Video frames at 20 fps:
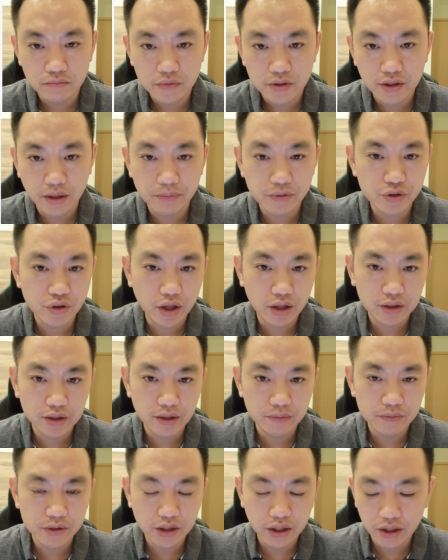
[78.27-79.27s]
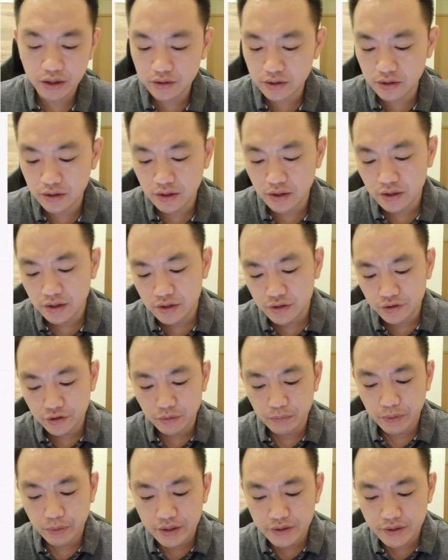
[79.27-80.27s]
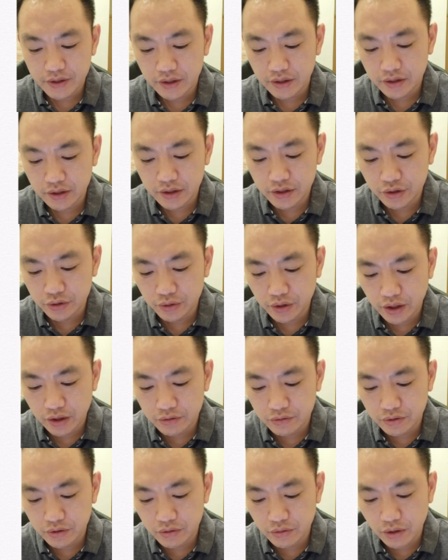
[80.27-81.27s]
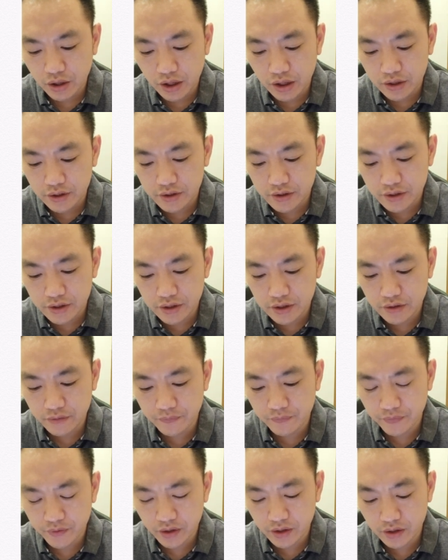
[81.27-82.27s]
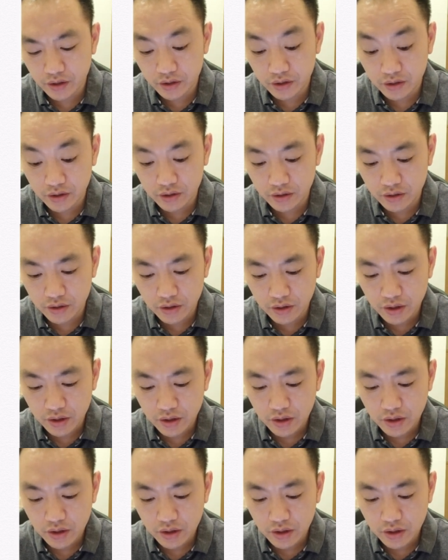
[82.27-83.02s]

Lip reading: subtract them together. So basically, you can rewrite the